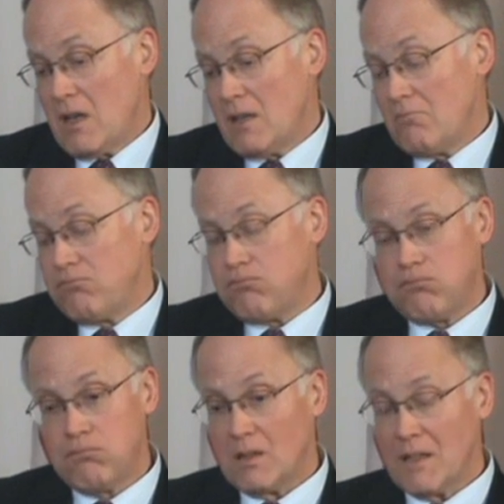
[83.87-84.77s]
I
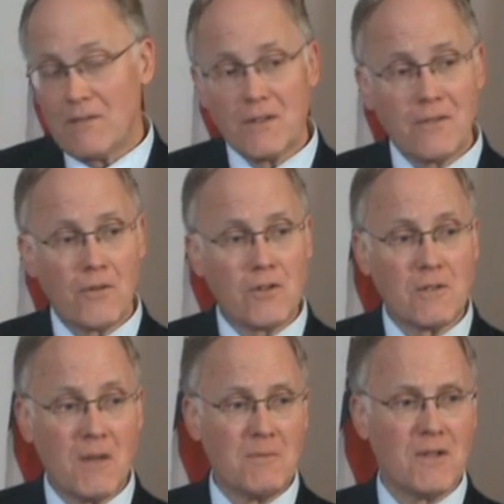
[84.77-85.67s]
believe in the
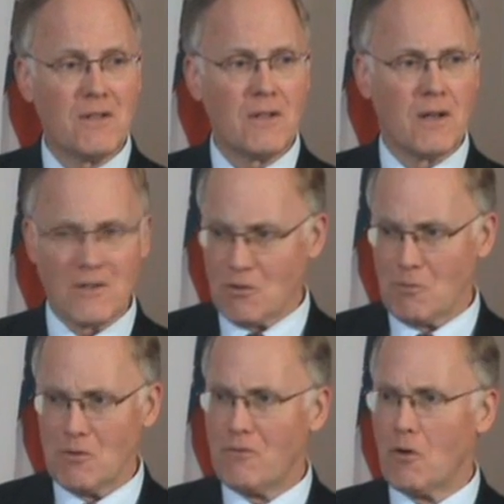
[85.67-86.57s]
First Amendment. I assume
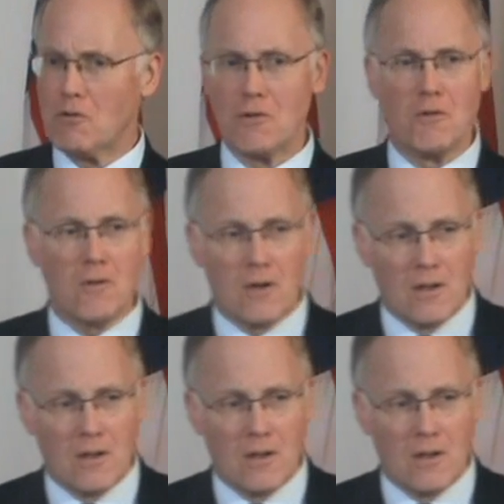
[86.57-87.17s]
you folks do.